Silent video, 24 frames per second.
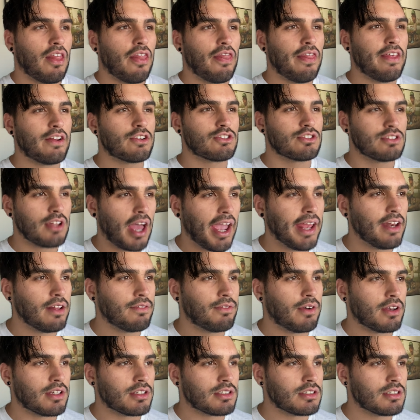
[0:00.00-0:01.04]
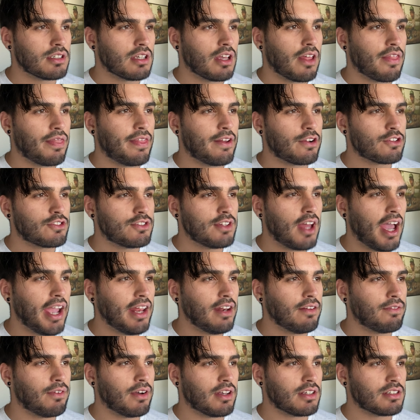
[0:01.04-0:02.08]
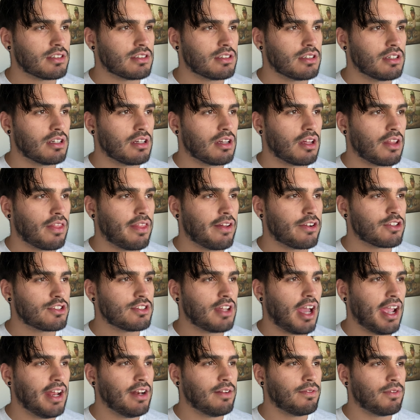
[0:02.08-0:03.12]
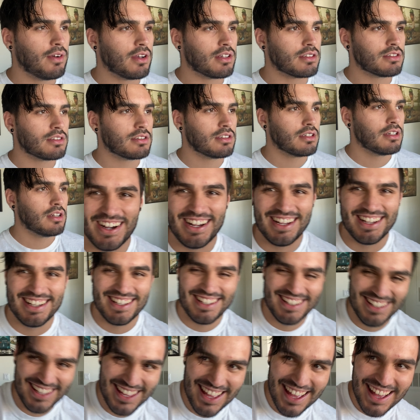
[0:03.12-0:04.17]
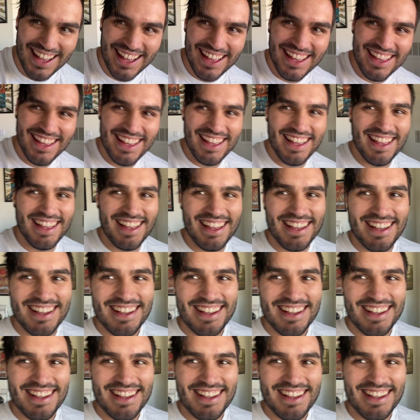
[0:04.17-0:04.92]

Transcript: There's nine of us. There's nine of us. There's nine of us.